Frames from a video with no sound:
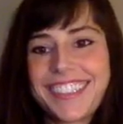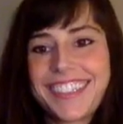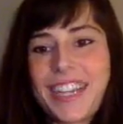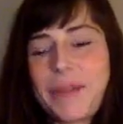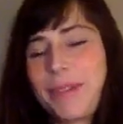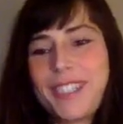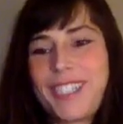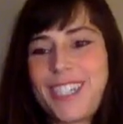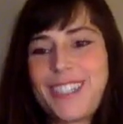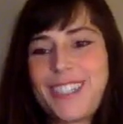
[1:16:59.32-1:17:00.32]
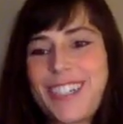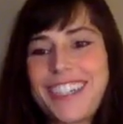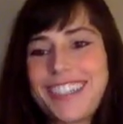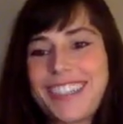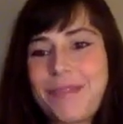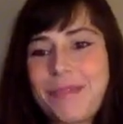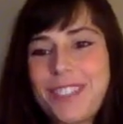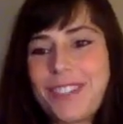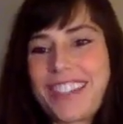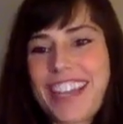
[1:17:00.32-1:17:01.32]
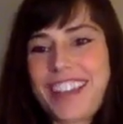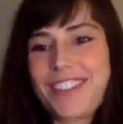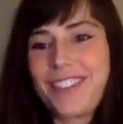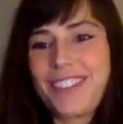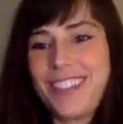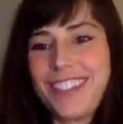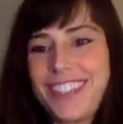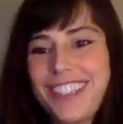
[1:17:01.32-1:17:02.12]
I appreciate you guys. I'm so thankful.